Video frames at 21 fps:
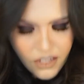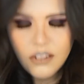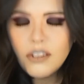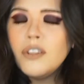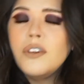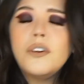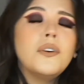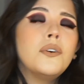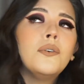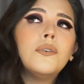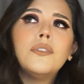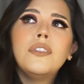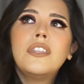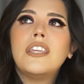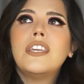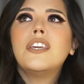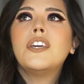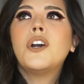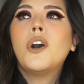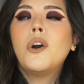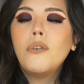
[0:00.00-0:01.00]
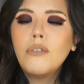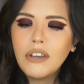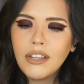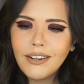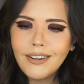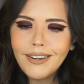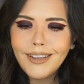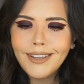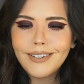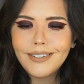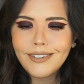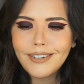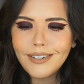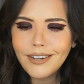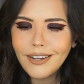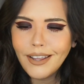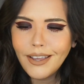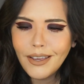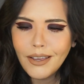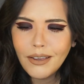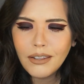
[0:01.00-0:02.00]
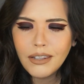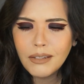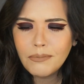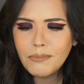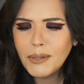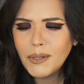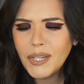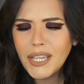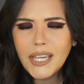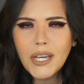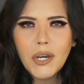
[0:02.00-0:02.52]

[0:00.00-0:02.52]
No, the coconut, the milky